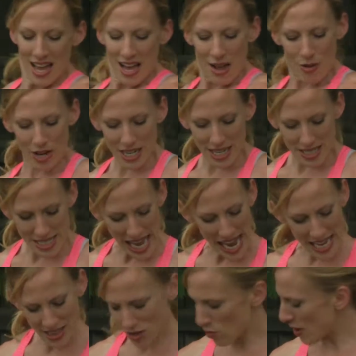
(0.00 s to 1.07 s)
We're going to
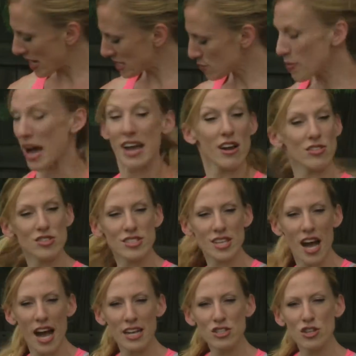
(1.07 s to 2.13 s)
take the weights by our
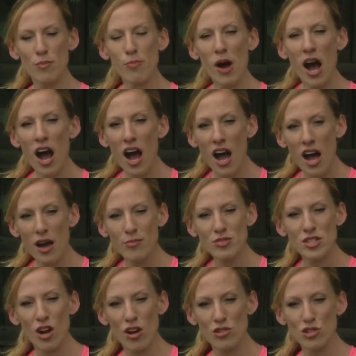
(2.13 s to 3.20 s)
sides. Your palms
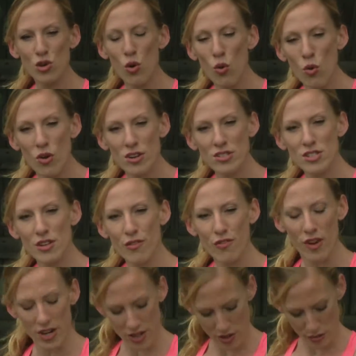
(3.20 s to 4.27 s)
are towards the front of the